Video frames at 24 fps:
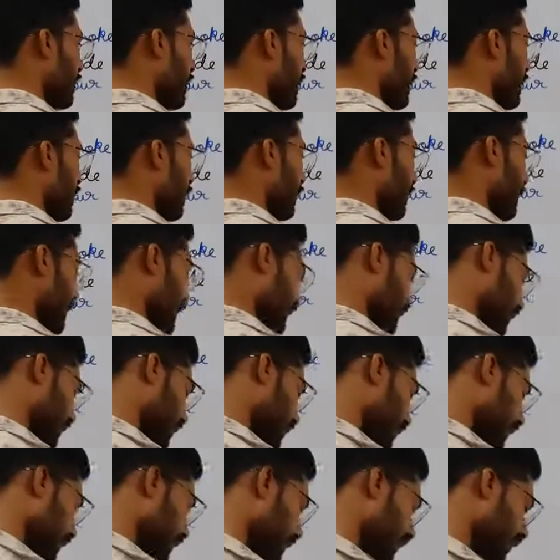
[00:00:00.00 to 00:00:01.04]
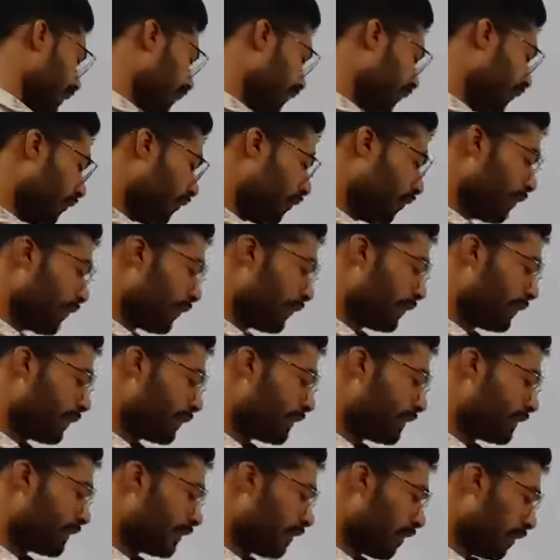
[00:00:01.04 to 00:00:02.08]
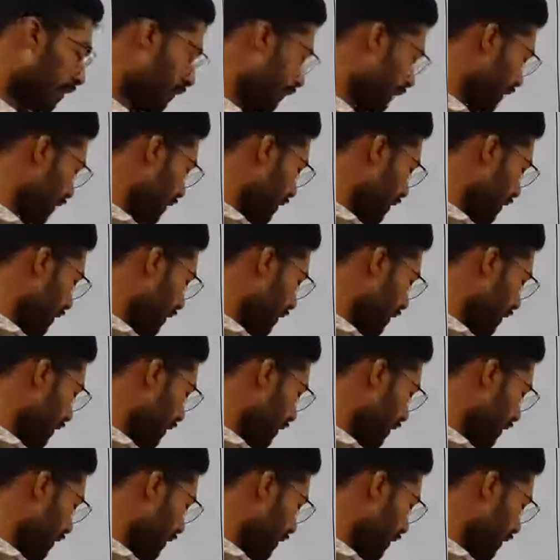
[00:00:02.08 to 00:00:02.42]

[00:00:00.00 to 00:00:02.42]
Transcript: list 4 uses of